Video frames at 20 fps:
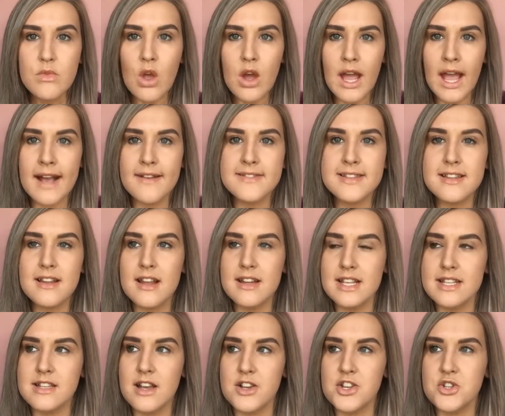have
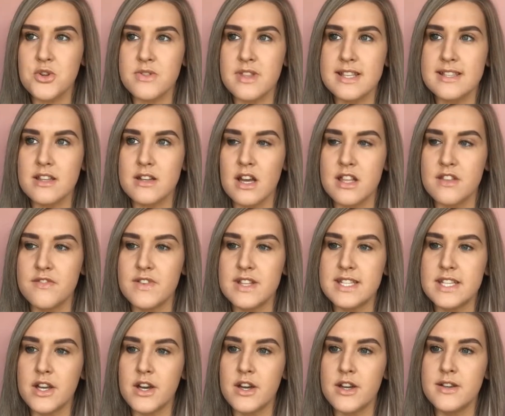slightly touched on this on other
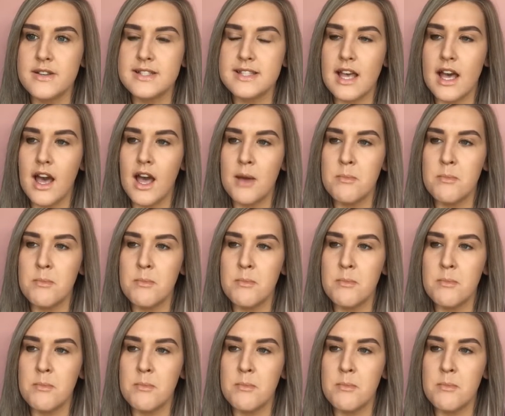videos,